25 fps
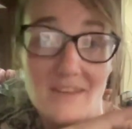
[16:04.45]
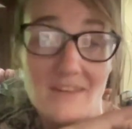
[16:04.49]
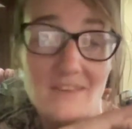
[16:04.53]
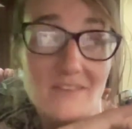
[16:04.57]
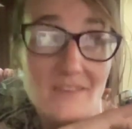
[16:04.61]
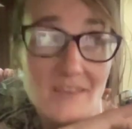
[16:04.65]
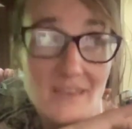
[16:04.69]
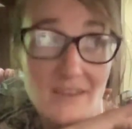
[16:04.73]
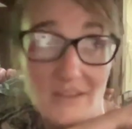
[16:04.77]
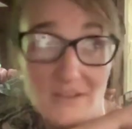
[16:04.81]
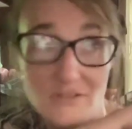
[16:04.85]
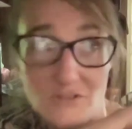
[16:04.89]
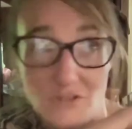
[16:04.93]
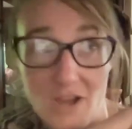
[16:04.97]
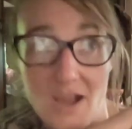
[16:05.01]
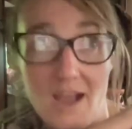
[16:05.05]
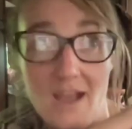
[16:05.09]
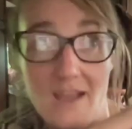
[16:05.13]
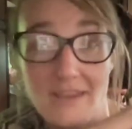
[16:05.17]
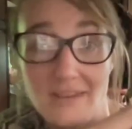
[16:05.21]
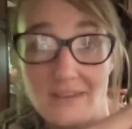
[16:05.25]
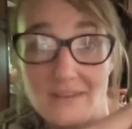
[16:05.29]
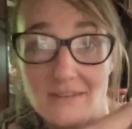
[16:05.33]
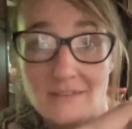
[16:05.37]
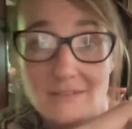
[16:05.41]
It's like a
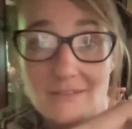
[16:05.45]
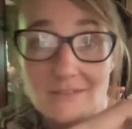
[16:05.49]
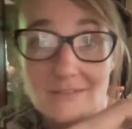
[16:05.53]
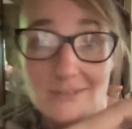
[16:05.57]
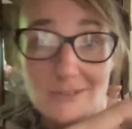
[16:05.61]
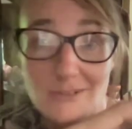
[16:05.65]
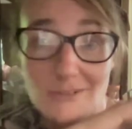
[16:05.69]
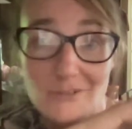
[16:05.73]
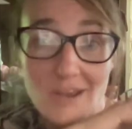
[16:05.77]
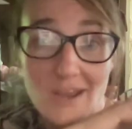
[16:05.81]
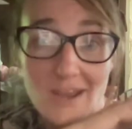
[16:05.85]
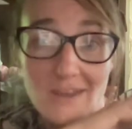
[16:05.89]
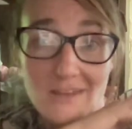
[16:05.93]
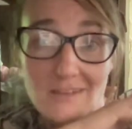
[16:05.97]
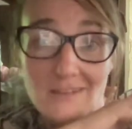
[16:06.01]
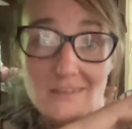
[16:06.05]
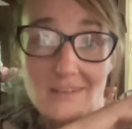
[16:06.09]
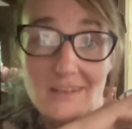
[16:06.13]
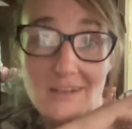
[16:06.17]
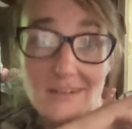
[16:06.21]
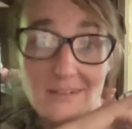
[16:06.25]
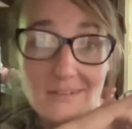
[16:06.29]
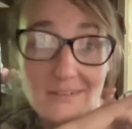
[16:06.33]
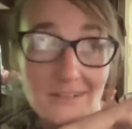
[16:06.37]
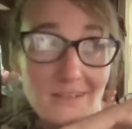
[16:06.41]
giant
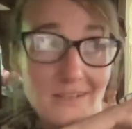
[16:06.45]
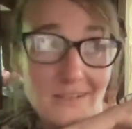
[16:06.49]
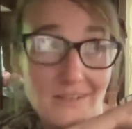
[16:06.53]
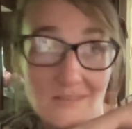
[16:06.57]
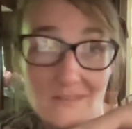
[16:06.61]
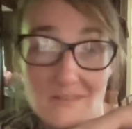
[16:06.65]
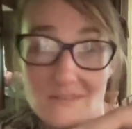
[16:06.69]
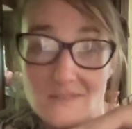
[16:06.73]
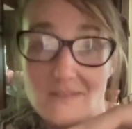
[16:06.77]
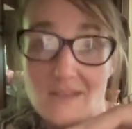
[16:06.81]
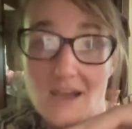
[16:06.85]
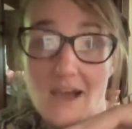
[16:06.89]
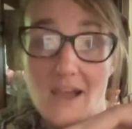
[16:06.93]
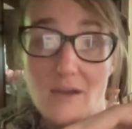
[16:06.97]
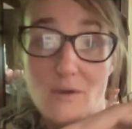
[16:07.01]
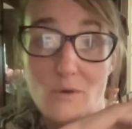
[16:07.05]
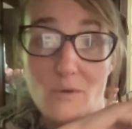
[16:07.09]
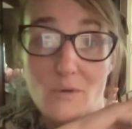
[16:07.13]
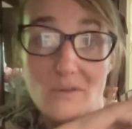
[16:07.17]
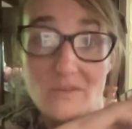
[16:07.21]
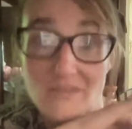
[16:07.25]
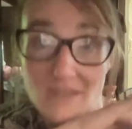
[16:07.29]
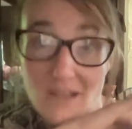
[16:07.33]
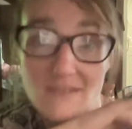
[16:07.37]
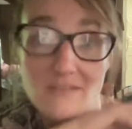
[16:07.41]
ejaculating dick in the sky
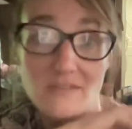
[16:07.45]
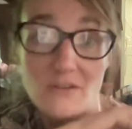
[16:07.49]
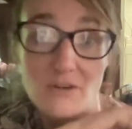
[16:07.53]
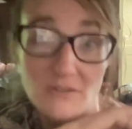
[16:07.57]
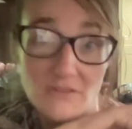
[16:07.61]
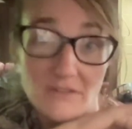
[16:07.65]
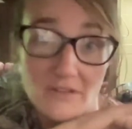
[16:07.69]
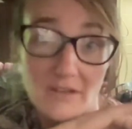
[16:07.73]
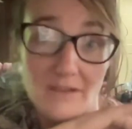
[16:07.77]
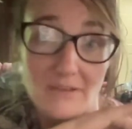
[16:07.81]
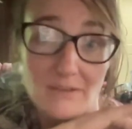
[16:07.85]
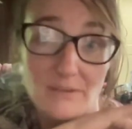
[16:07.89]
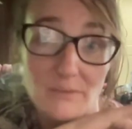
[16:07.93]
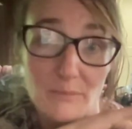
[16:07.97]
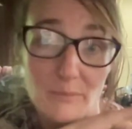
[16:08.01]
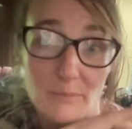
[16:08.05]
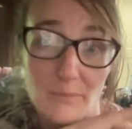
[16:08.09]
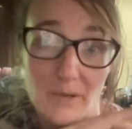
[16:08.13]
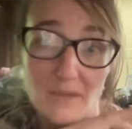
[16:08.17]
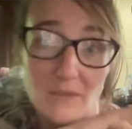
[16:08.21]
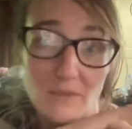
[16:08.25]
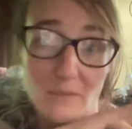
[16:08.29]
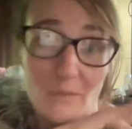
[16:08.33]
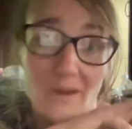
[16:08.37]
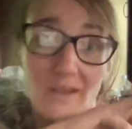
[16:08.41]
always. That's our sun,
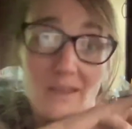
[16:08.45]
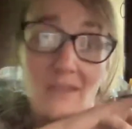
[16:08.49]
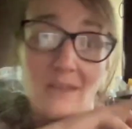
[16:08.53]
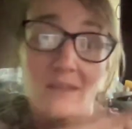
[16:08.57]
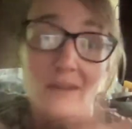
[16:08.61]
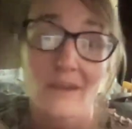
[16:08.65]
by the way.